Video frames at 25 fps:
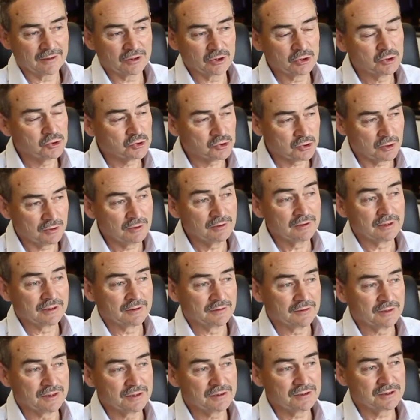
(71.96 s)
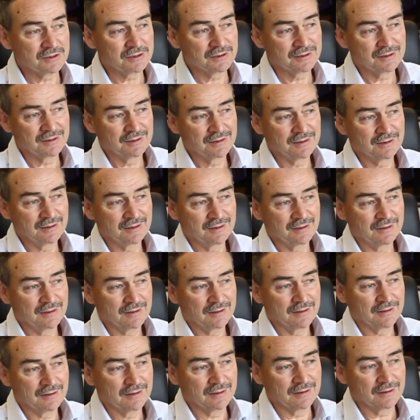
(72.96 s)
controlling this
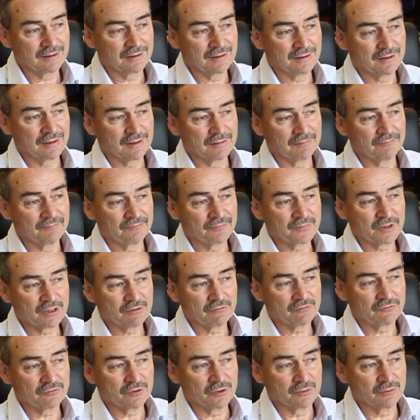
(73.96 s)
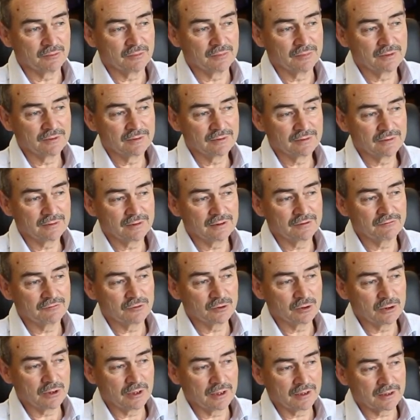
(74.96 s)
from, if
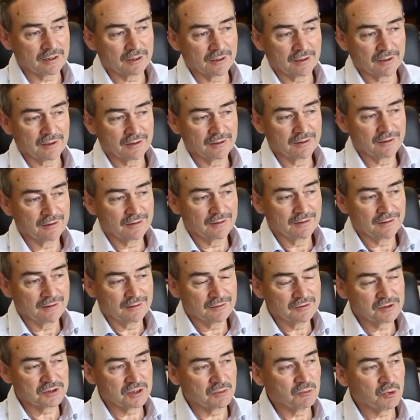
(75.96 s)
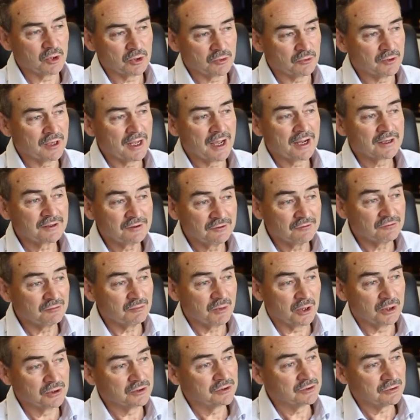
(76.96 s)
you like, a somewhat reactive
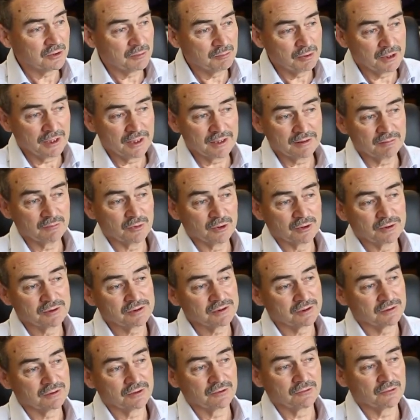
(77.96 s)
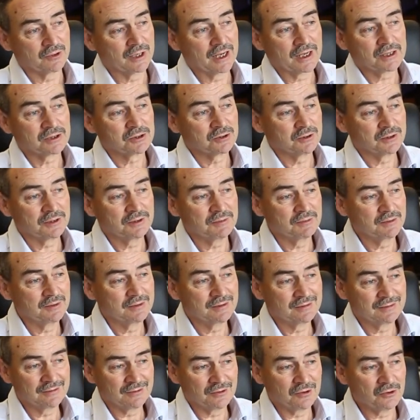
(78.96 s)
mode to a planned mode, so that we're actually
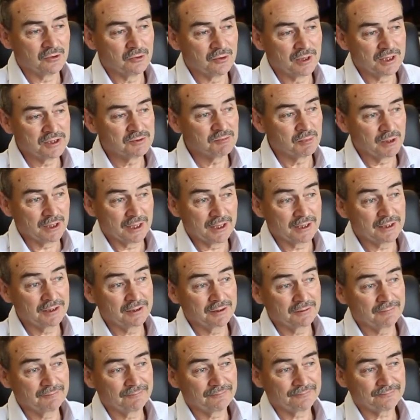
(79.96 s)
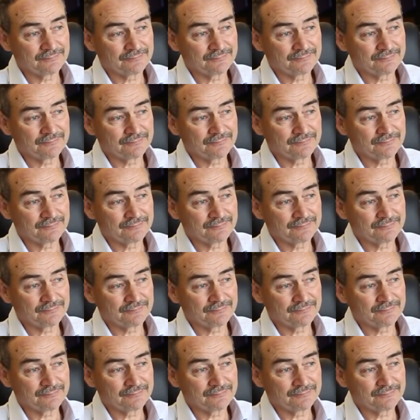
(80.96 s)
always planning